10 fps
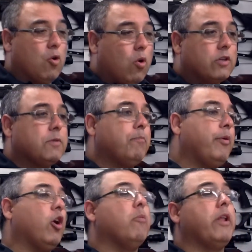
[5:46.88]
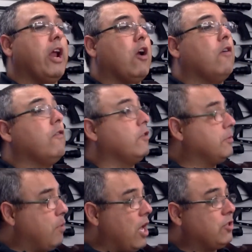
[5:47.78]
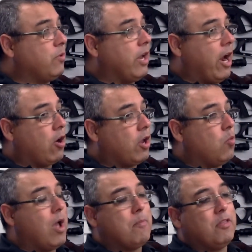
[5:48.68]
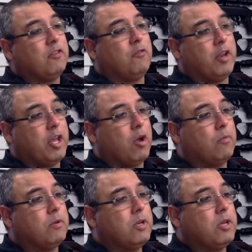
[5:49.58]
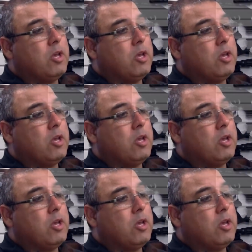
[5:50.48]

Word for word: of course, Pyramyd Air for sponsoring Airgun Web in this video.